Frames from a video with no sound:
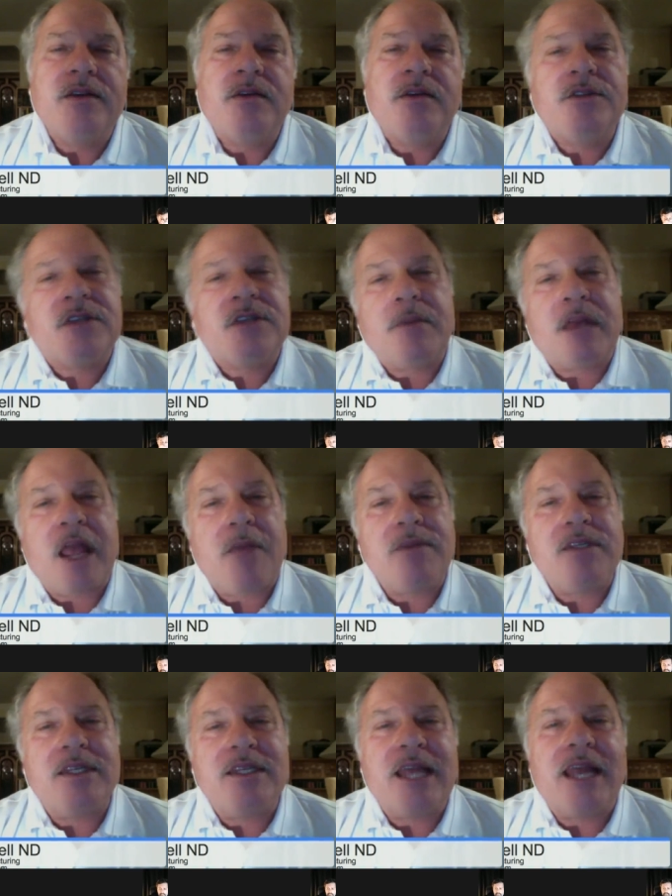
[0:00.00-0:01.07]

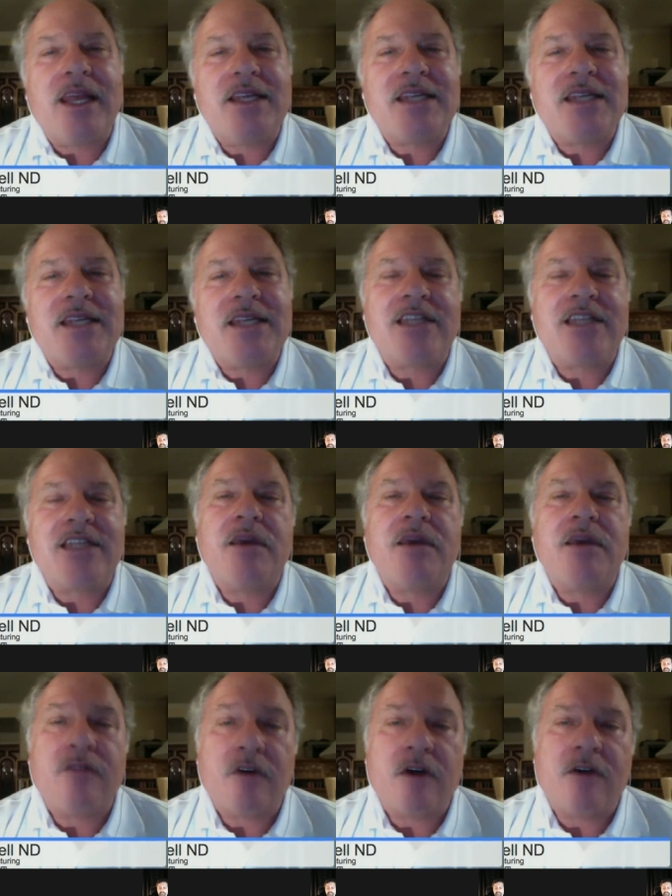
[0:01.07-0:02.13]
sometimes the dentist has
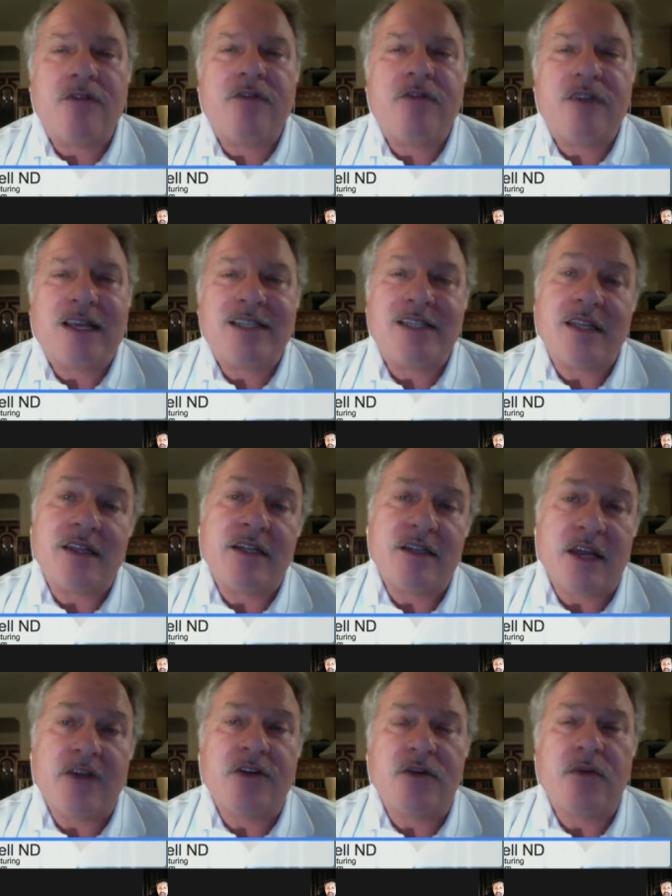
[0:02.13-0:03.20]
to be involved fixing
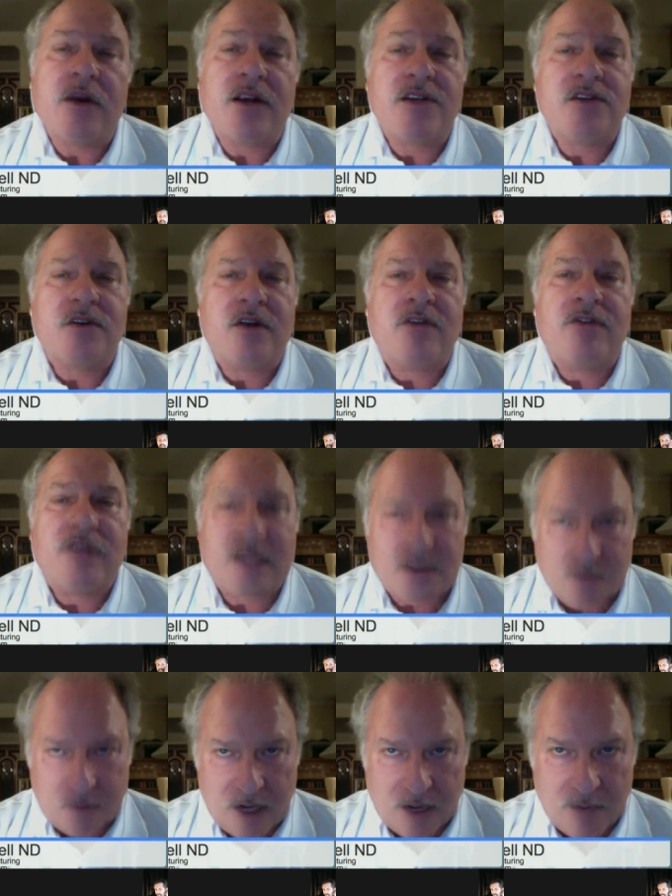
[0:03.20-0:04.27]
the dental work so it
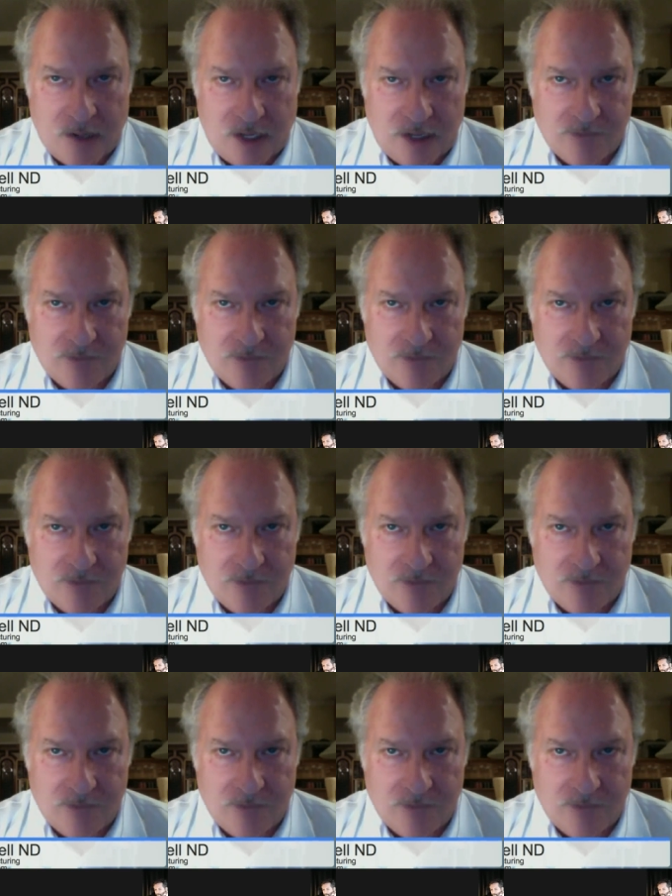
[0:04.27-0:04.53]
fits properly.